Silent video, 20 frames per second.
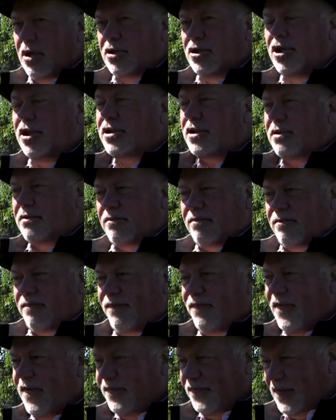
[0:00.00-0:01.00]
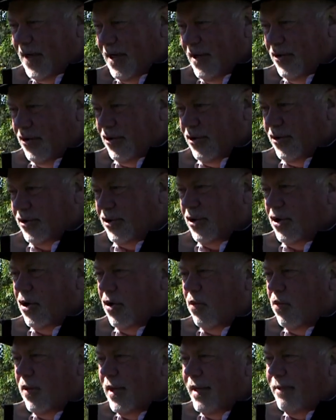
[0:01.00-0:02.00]
Just 15 years
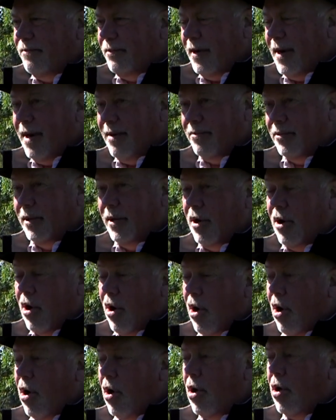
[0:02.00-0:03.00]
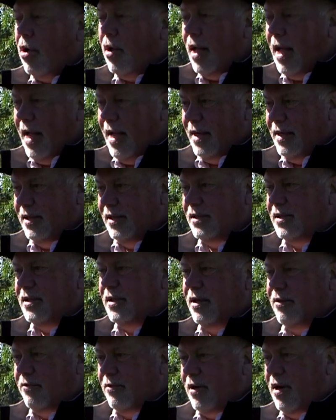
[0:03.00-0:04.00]
ago, we probably, all Angus
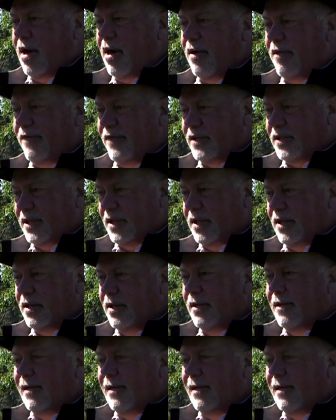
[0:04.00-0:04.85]
that were harvested,